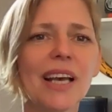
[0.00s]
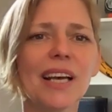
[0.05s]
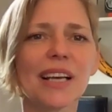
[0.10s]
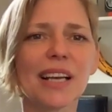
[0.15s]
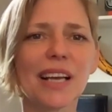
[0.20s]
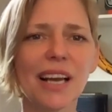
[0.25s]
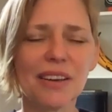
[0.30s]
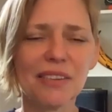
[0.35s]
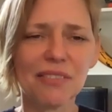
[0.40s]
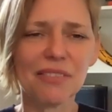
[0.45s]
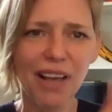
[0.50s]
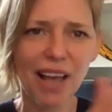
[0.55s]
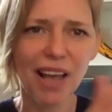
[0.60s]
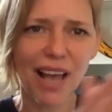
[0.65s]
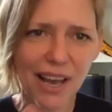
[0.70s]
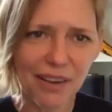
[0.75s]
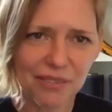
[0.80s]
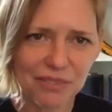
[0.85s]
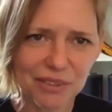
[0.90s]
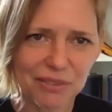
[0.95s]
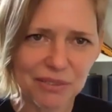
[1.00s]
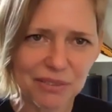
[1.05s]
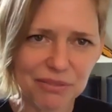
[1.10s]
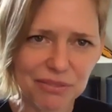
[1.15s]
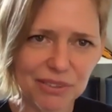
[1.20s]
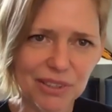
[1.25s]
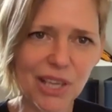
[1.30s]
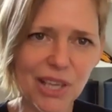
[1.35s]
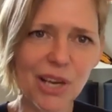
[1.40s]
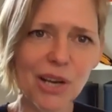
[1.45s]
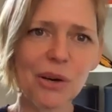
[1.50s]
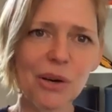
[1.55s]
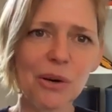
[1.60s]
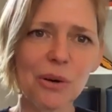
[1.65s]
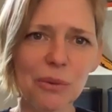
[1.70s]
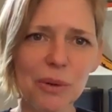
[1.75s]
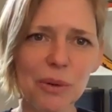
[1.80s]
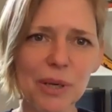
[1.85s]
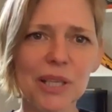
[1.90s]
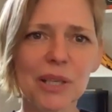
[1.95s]
kind of have to
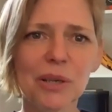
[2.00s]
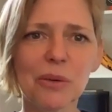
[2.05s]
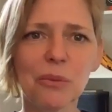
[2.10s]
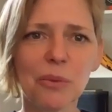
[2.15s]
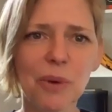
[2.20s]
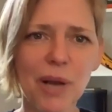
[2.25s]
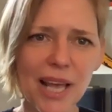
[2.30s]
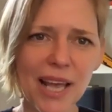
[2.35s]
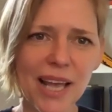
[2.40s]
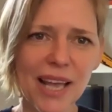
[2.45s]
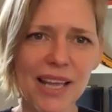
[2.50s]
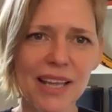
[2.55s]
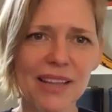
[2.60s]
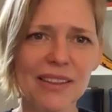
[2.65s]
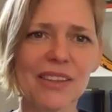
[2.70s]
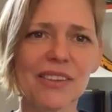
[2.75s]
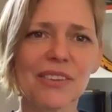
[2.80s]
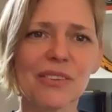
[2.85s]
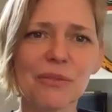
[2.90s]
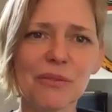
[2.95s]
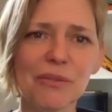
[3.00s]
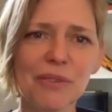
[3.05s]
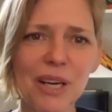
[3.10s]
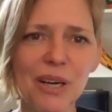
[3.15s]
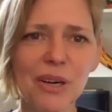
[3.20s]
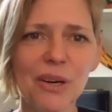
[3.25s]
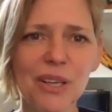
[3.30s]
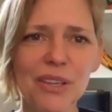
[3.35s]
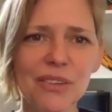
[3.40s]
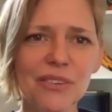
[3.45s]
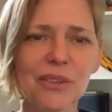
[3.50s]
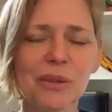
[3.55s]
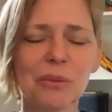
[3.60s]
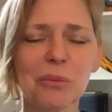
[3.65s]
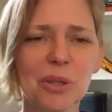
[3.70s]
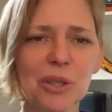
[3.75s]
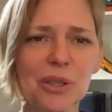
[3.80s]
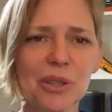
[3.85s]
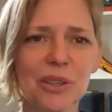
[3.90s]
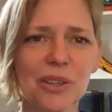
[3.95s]
flow in a way that's very
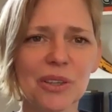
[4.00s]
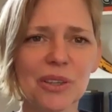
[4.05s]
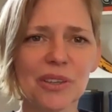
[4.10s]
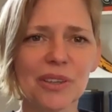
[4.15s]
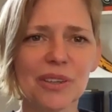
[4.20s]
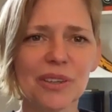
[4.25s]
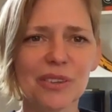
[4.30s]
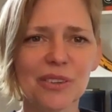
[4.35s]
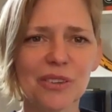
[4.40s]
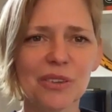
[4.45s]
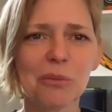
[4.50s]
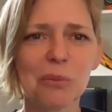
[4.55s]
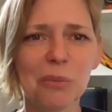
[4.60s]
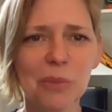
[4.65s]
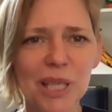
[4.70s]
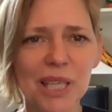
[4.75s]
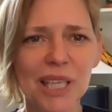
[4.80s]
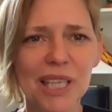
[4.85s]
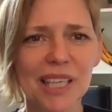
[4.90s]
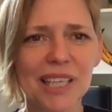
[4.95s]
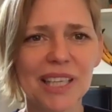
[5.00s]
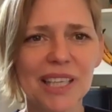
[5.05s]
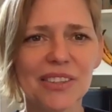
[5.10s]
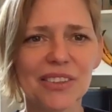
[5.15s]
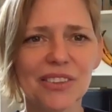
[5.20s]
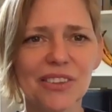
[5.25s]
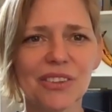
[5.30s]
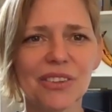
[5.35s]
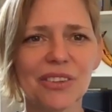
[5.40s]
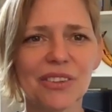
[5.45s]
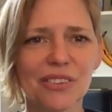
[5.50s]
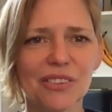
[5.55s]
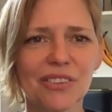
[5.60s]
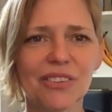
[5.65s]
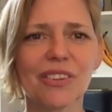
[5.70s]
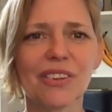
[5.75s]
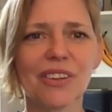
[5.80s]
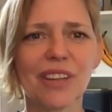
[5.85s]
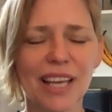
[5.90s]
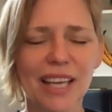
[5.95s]
similar to me to
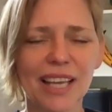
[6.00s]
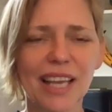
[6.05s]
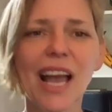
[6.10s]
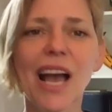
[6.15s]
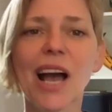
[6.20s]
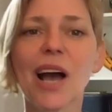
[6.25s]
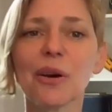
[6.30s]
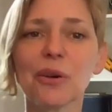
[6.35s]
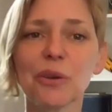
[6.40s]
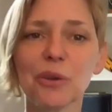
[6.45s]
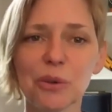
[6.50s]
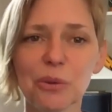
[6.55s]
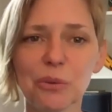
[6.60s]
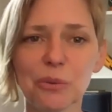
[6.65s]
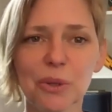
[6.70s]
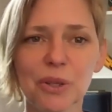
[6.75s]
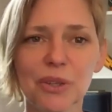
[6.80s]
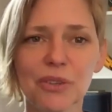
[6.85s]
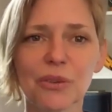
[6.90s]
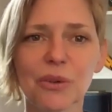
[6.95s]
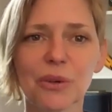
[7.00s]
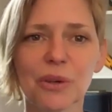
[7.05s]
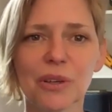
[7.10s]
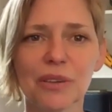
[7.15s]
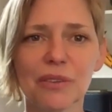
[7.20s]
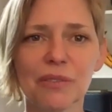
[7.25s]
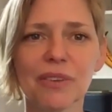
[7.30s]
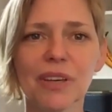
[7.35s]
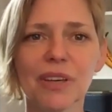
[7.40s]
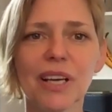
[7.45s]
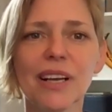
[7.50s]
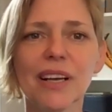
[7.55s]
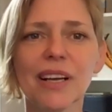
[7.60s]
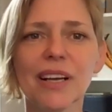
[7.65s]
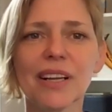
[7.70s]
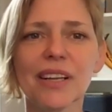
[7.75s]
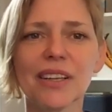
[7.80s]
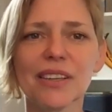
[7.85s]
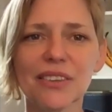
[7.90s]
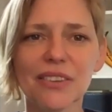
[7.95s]
to like how you would sort of
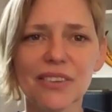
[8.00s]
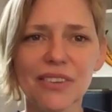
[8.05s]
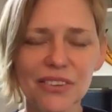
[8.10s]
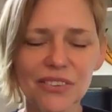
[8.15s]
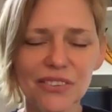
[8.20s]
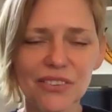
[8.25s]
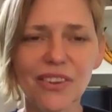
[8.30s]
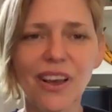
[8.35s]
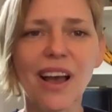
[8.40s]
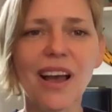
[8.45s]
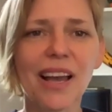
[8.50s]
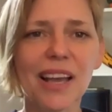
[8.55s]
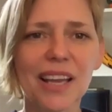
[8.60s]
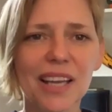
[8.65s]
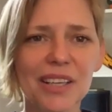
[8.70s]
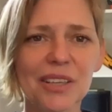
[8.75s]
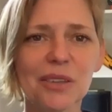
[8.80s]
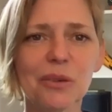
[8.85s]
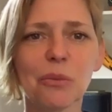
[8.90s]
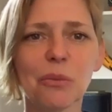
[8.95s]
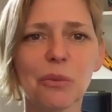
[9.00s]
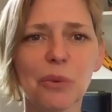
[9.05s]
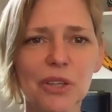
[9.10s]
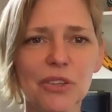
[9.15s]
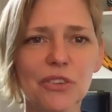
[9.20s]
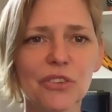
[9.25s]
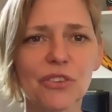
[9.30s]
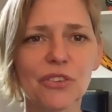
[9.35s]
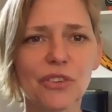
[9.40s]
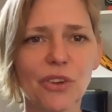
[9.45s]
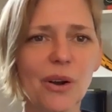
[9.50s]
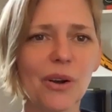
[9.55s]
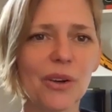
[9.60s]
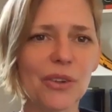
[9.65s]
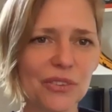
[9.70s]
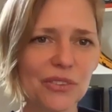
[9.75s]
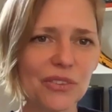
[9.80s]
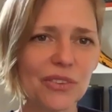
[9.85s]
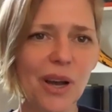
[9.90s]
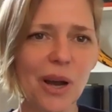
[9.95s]
decide which
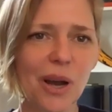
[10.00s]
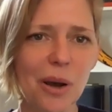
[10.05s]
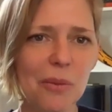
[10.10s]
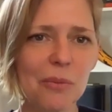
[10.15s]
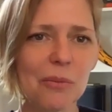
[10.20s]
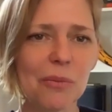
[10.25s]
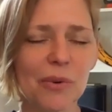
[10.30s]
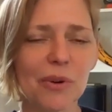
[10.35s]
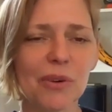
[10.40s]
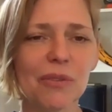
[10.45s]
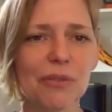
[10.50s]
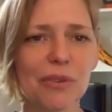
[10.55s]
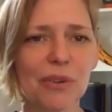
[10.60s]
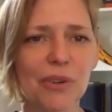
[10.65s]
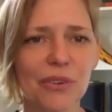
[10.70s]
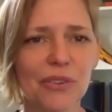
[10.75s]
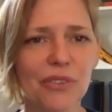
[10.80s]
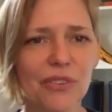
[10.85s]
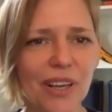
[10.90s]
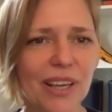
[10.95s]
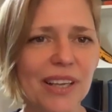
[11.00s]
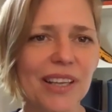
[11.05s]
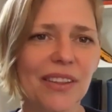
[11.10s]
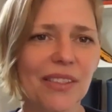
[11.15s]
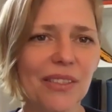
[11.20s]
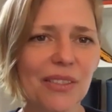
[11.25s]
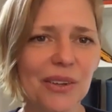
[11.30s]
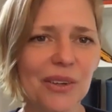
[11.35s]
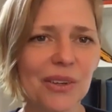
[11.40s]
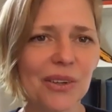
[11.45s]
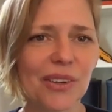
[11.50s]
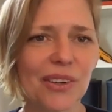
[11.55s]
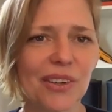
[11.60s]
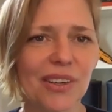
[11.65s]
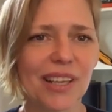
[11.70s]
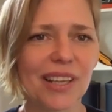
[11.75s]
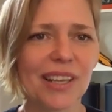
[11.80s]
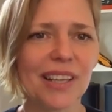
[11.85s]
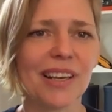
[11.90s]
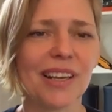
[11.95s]
songs come first, second, third
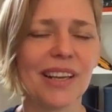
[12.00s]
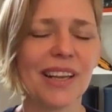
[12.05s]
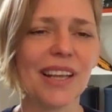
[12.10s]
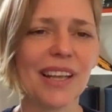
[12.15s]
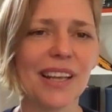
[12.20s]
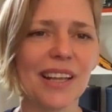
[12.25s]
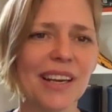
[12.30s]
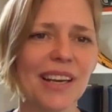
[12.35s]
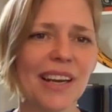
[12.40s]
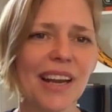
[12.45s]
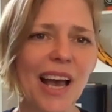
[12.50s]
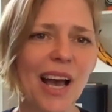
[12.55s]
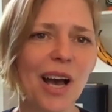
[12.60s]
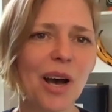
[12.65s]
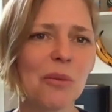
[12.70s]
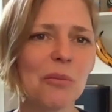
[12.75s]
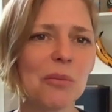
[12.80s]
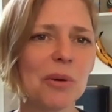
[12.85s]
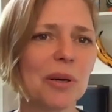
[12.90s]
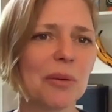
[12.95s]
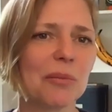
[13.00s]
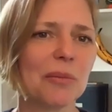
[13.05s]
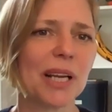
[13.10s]
in in an album.